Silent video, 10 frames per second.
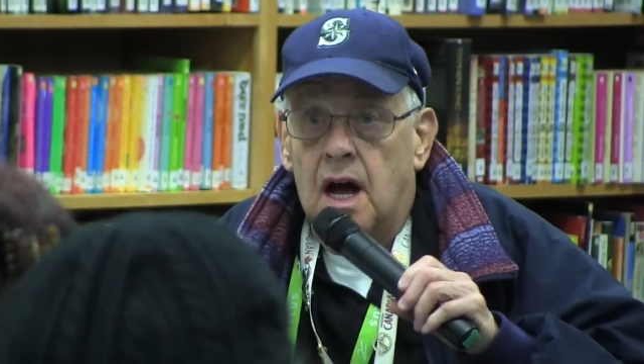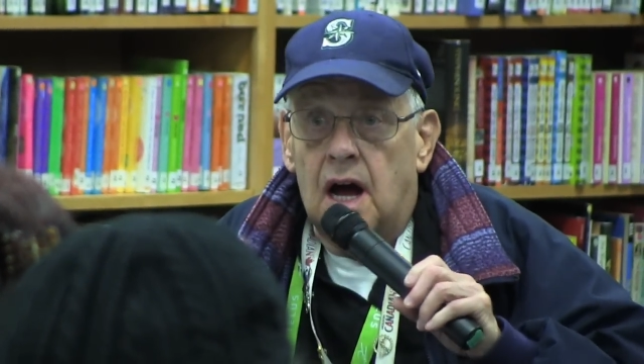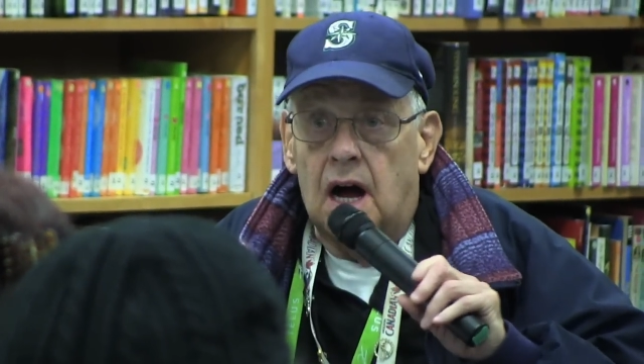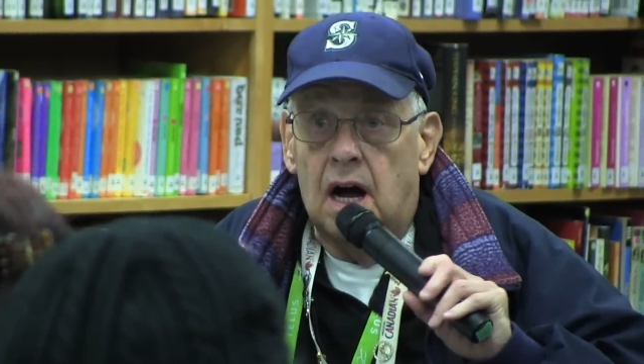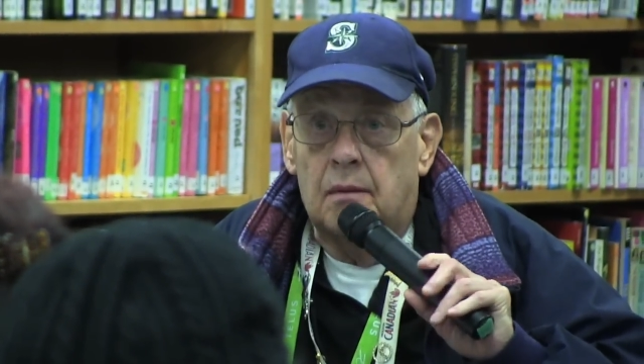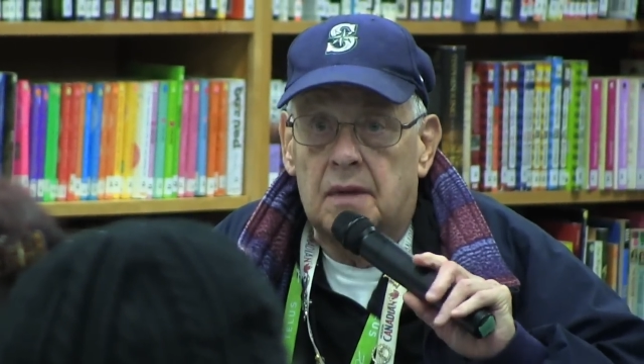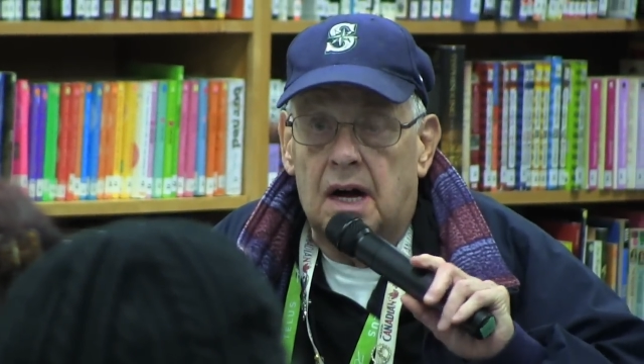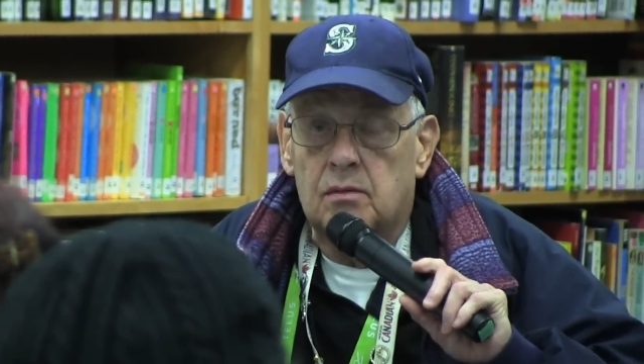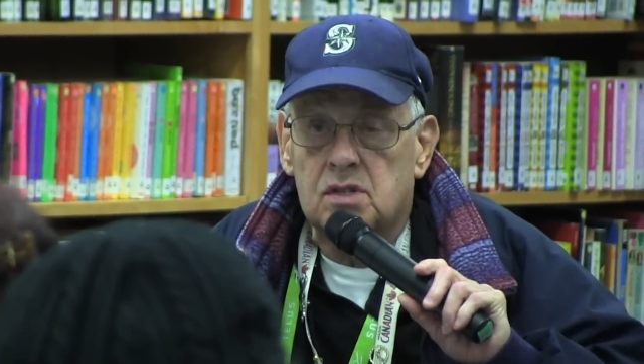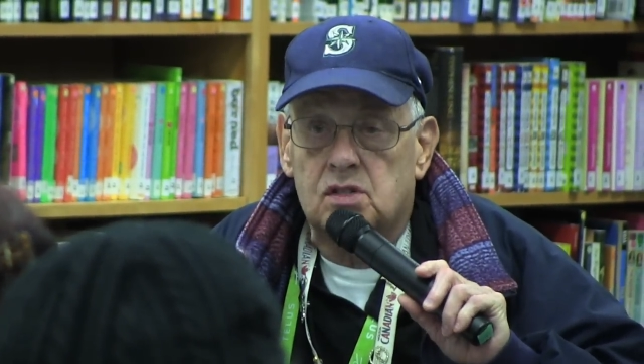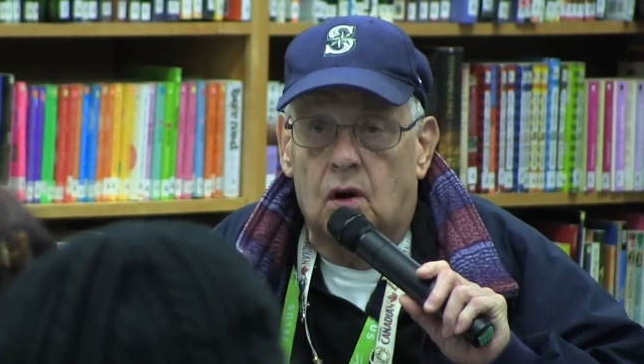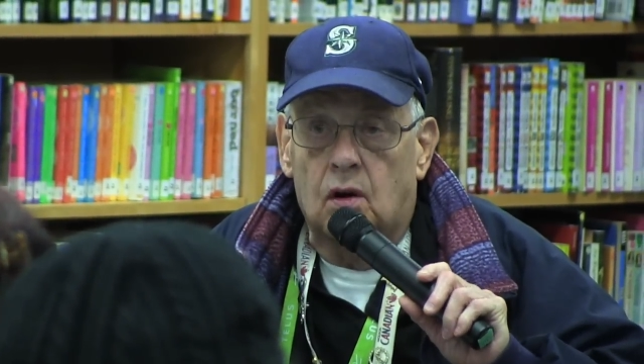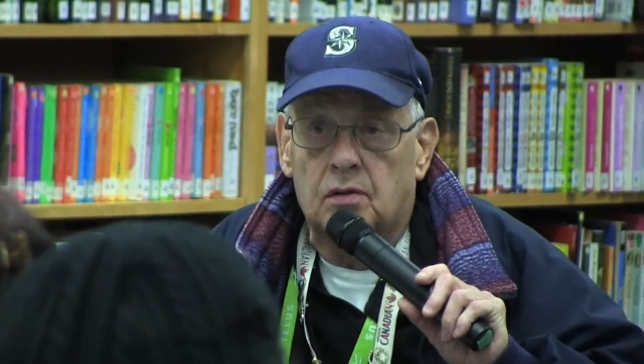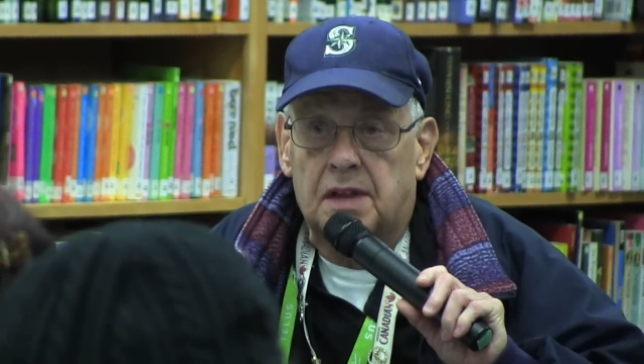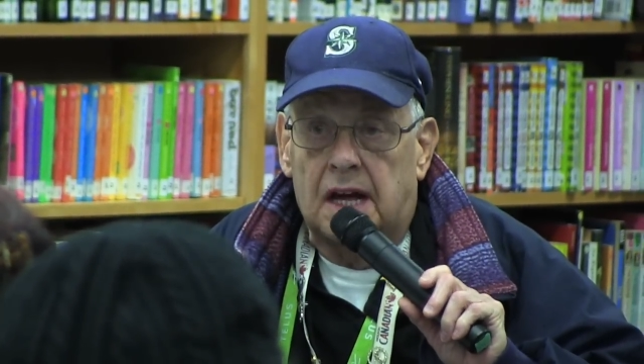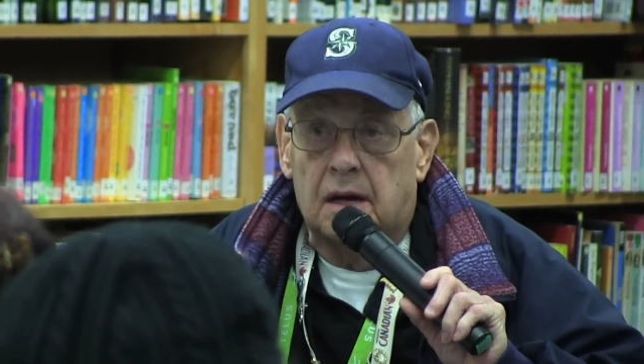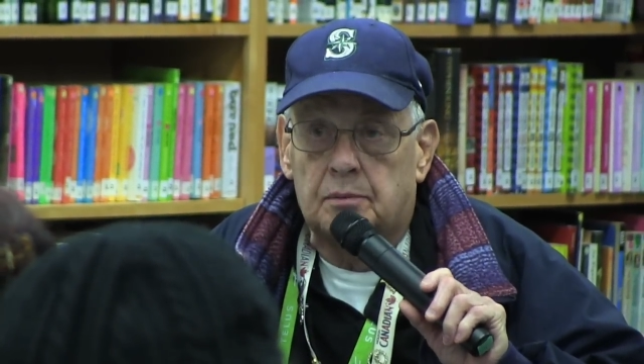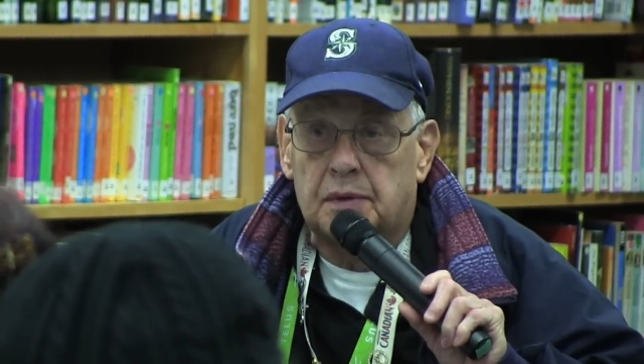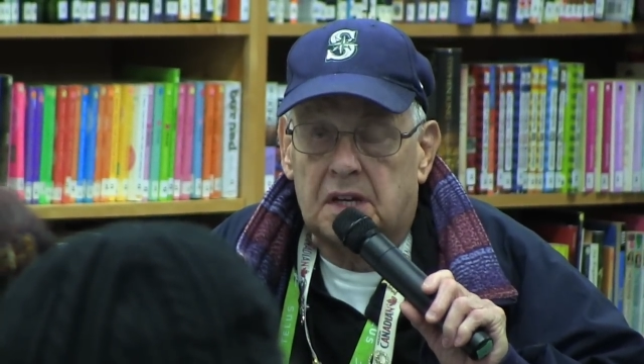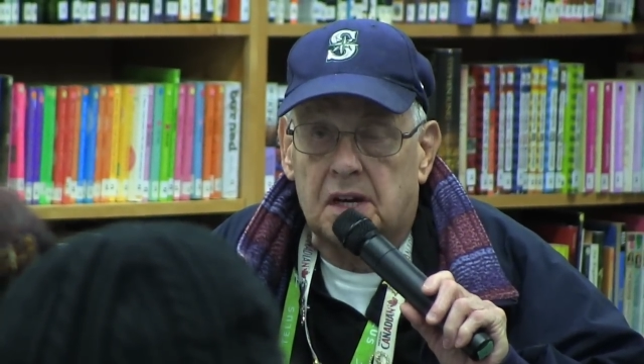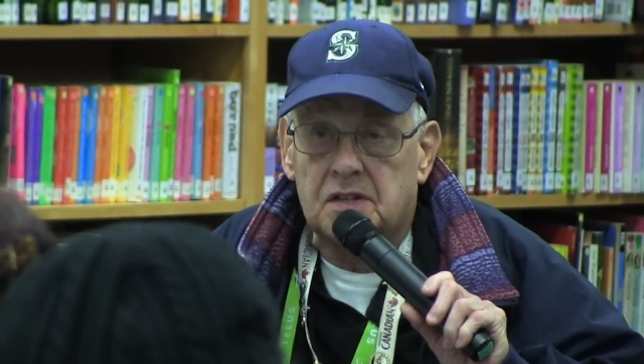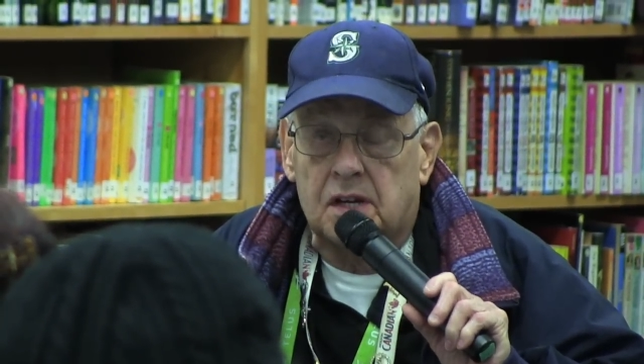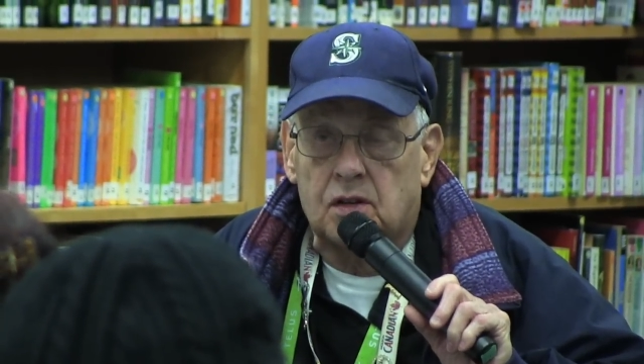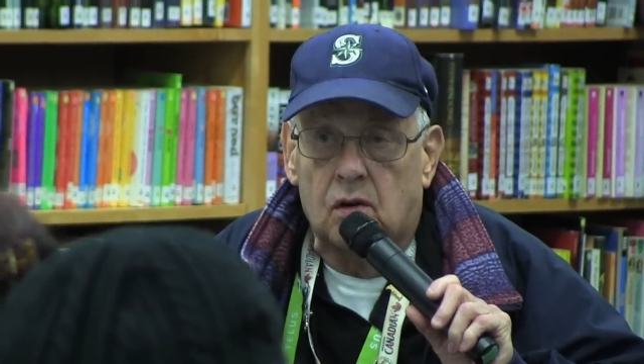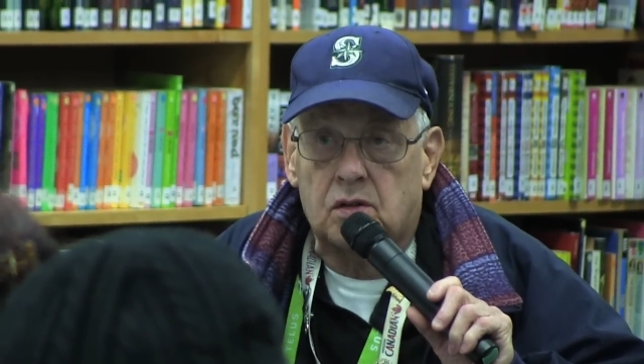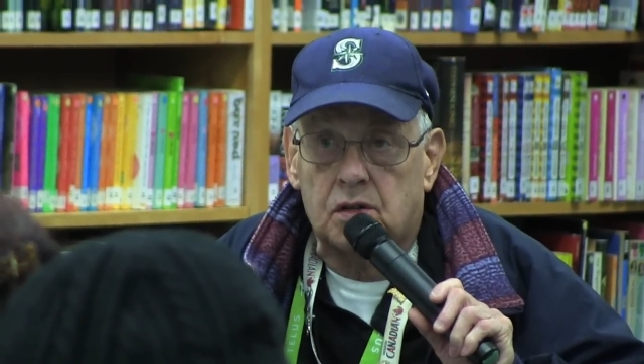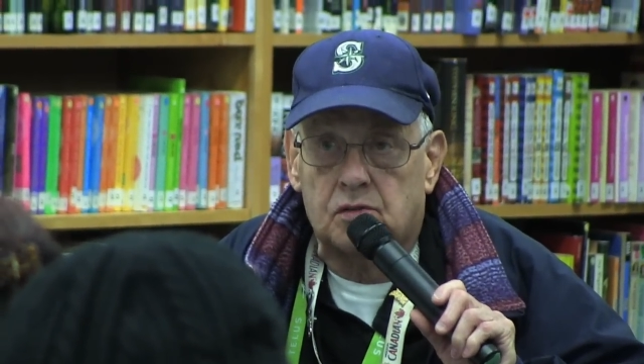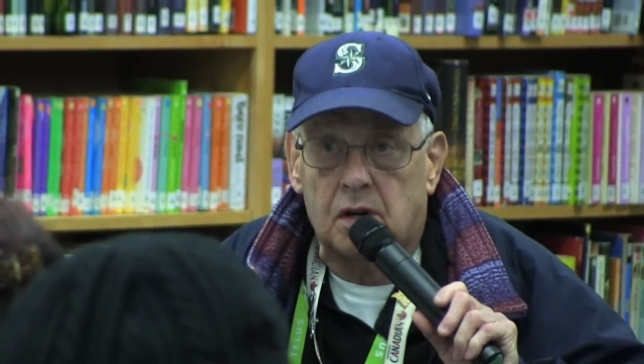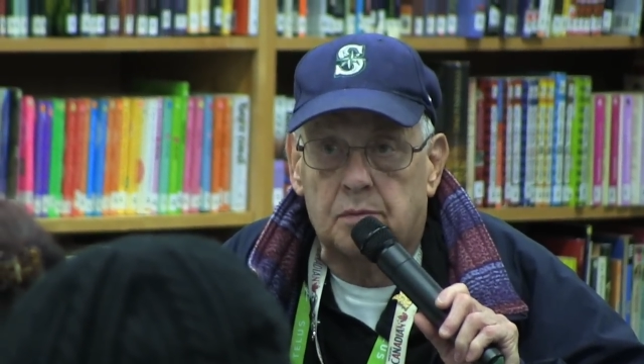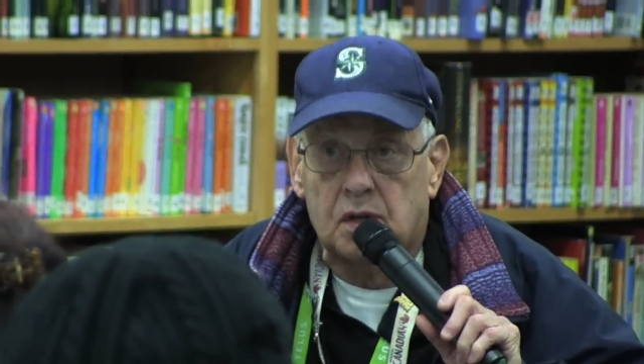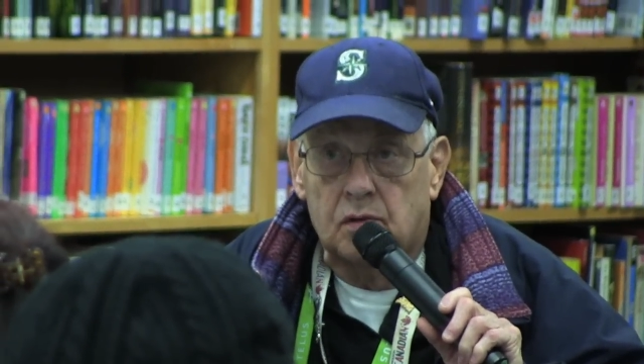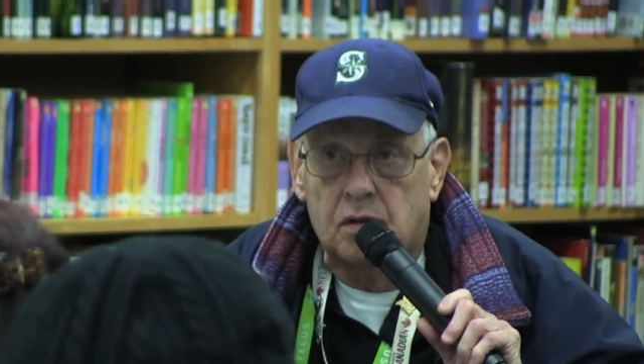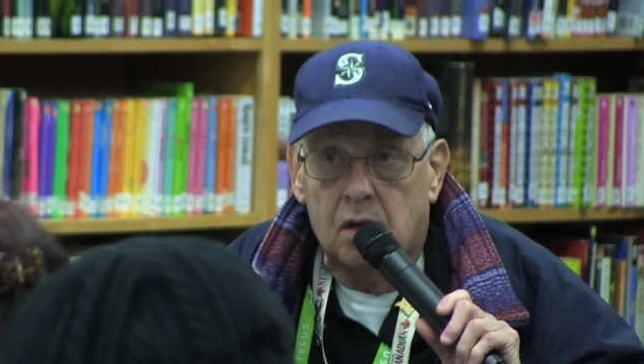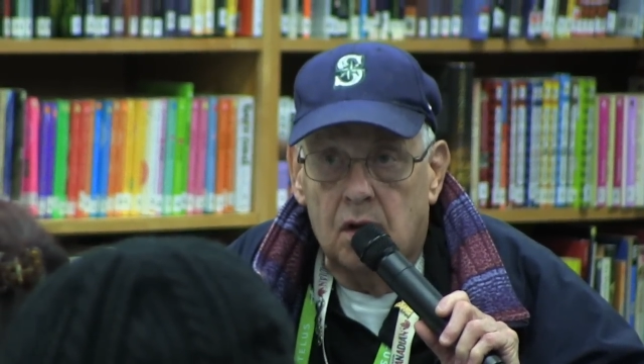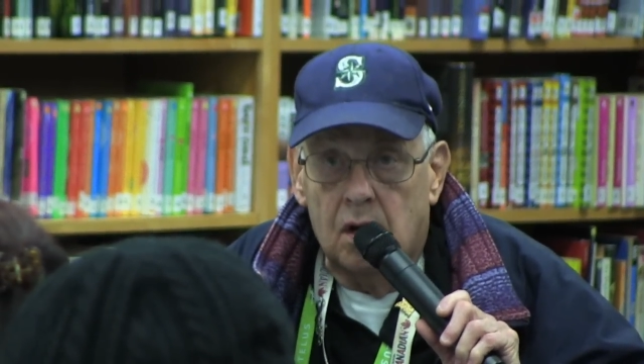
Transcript: I was told that because I don't contribute